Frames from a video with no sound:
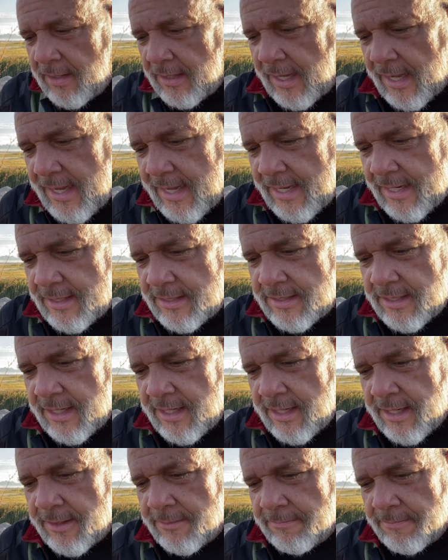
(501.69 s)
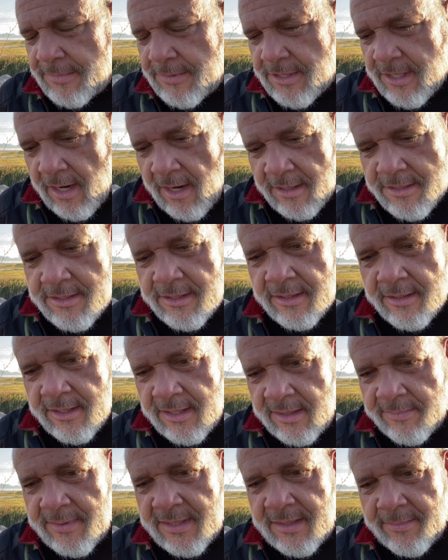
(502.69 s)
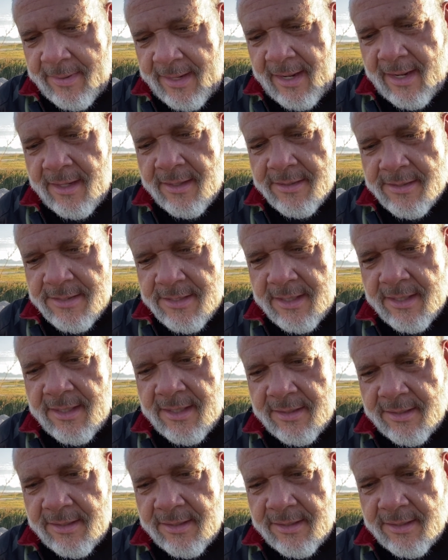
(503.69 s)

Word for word: and uh, talked a little bit about uh,